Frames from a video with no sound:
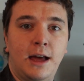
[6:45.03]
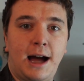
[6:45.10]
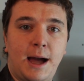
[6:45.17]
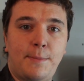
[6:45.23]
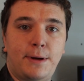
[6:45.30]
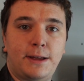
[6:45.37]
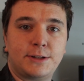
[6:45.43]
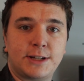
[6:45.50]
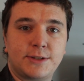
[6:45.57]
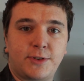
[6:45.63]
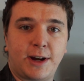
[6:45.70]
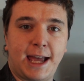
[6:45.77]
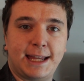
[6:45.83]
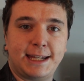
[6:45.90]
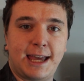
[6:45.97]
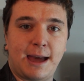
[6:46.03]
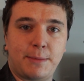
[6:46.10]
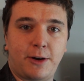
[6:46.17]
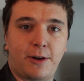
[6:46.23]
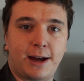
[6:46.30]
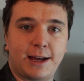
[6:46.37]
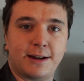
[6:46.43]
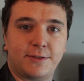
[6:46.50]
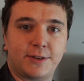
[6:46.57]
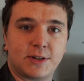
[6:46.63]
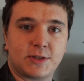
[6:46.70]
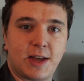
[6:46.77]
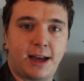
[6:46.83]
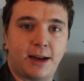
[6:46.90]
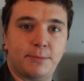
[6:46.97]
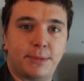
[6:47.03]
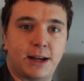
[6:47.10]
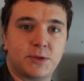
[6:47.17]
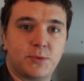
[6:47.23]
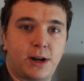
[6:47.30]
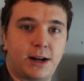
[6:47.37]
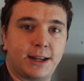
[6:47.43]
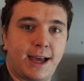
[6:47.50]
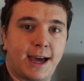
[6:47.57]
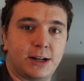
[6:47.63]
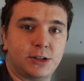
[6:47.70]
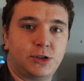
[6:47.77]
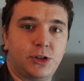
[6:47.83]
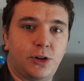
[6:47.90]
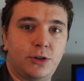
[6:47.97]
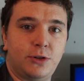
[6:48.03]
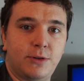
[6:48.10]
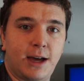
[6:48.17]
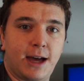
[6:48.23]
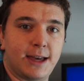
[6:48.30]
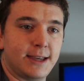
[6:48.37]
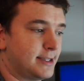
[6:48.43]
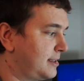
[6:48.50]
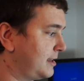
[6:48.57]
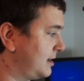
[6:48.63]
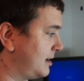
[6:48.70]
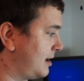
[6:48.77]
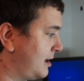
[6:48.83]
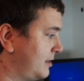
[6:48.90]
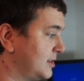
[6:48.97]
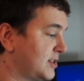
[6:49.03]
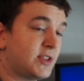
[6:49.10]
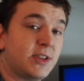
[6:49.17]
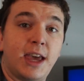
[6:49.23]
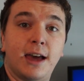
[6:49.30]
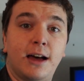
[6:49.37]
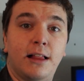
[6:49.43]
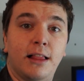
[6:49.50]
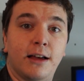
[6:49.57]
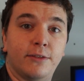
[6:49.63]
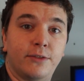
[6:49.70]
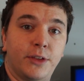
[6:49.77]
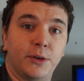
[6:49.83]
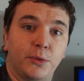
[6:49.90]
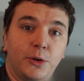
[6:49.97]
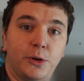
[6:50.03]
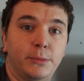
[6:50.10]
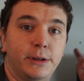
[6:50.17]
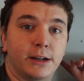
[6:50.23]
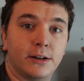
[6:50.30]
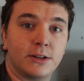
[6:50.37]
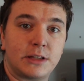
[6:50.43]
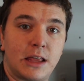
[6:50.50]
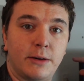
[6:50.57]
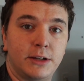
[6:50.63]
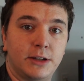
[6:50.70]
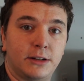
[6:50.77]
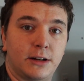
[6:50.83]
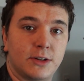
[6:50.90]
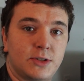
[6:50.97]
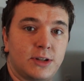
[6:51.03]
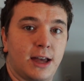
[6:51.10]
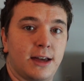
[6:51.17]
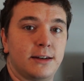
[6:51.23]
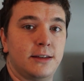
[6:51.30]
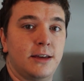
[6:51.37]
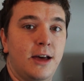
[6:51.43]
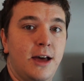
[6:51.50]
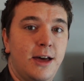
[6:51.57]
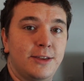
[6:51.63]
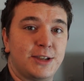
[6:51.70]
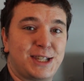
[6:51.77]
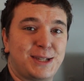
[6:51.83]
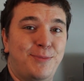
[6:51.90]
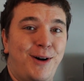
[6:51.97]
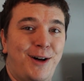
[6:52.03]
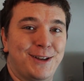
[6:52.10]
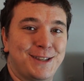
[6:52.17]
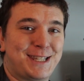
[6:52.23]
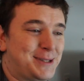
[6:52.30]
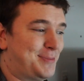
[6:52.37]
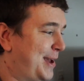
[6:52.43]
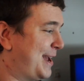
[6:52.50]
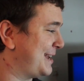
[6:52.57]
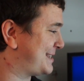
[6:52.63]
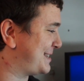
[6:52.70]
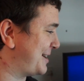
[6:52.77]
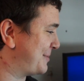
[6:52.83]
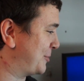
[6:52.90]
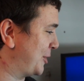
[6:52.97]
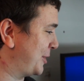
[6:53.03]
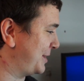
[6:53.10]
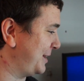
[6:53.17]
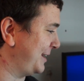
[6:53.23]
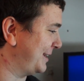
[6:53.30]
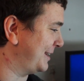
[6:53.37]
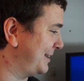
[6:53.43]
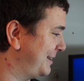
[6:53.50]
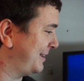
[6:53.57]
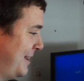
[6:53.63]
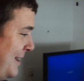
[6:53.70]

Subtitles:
I apologize for hand camming right here for a second, but I just wanted to kind of show you guys the scale of the room here so that you can understand the small space I'm working in.